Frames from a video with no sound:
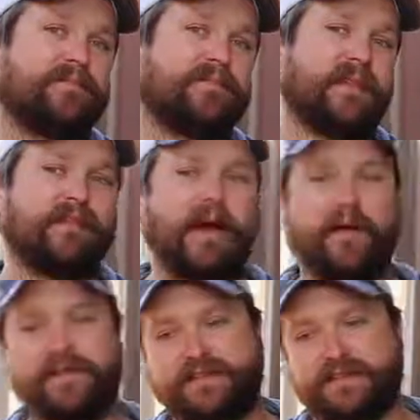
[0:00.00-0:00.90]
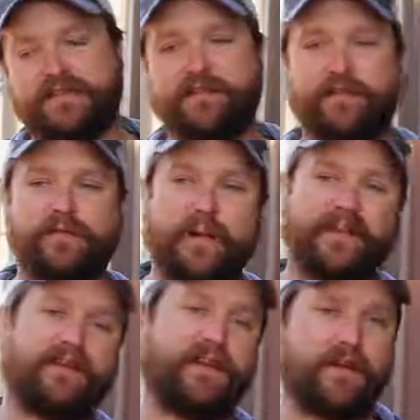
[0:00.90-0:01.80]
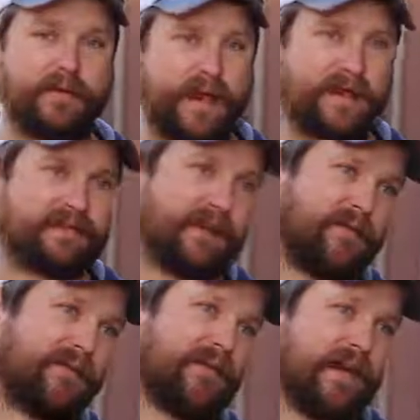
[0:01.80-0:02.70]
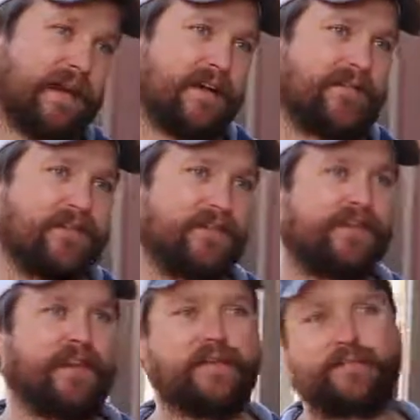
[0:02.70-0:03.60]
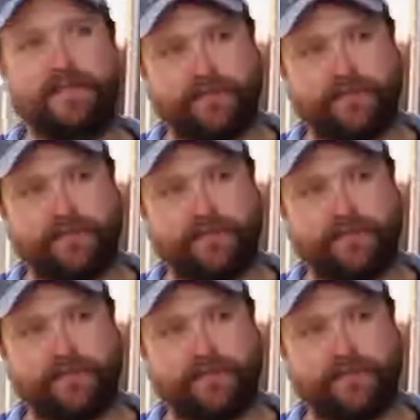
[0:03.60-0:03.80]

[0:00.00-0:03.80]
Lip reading: They allow us to get those spicy aromatics that we love and those savory